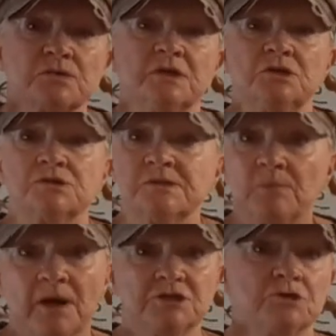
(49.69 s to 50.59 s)
that you
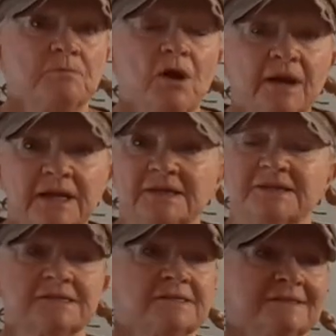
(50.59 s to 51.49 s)
surprise your body it
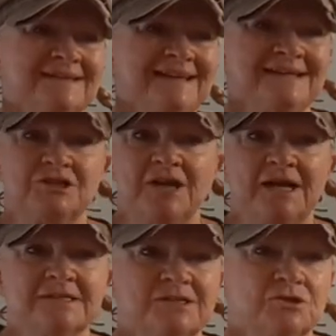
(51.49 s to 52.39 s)
doesn't get a
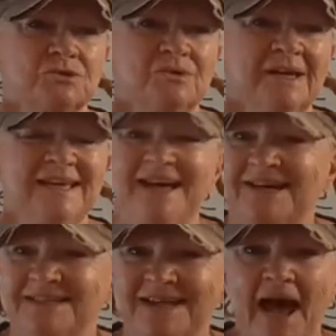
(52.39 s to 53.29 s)
chance to
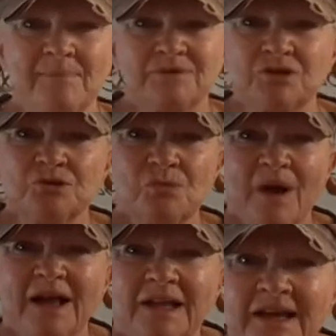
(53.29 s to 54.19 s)
adapt too
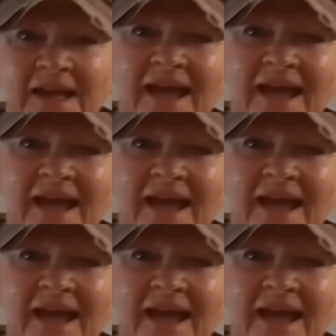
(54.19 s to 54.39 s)
well